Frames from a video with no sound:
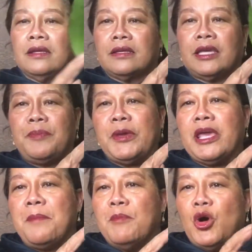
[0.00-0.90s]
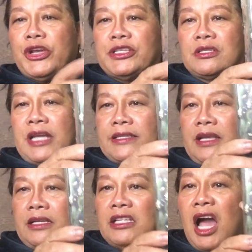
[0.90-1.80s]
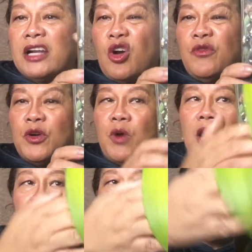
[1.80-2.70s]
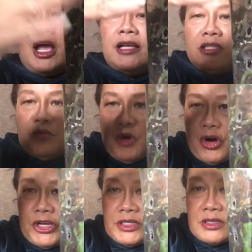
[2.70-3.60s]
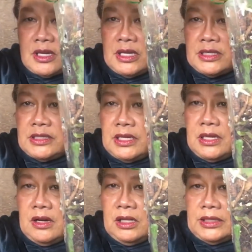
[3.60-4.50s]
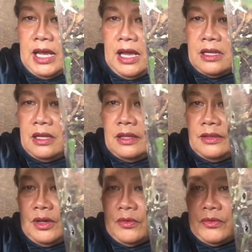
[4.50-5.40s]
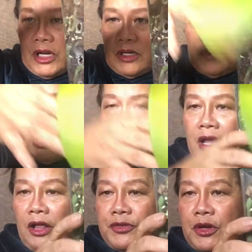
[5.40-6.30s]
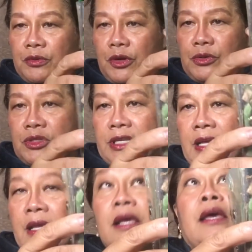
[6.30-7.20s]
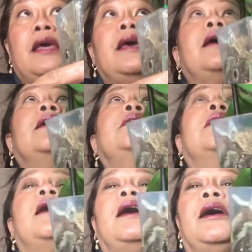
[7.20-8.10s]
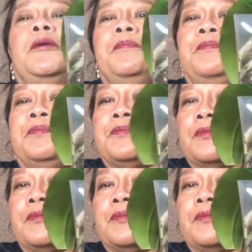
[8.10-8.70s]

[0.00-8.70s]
keeping it moist. That's it. Not overwatered, just moist. See all that? They're really, really healthy roots. And um,